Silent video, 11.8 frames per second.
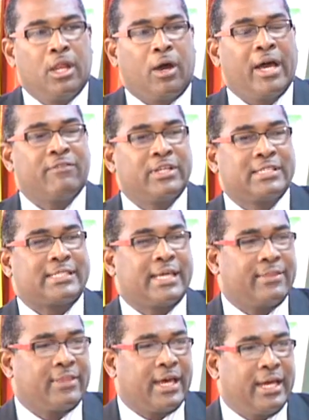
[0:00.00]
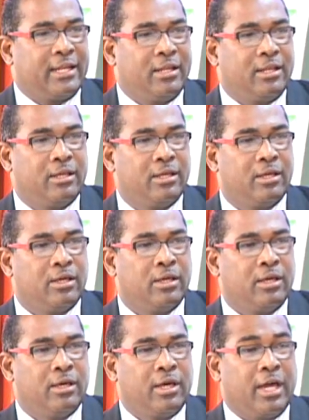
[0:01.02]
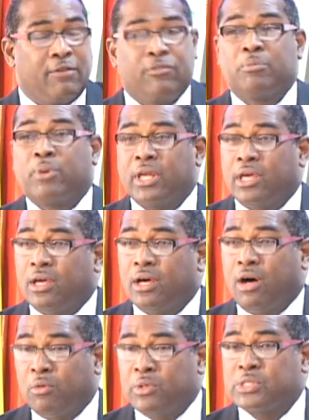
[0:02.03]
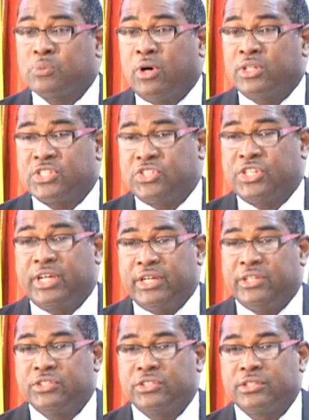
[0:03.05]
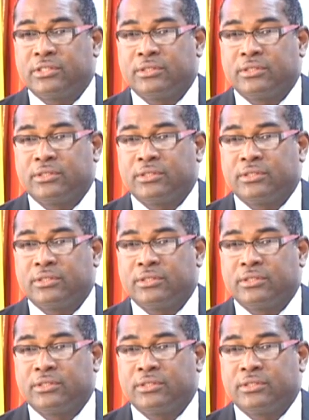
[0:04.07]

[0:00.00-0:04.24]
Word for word: Now, having said that, everybody always wants change.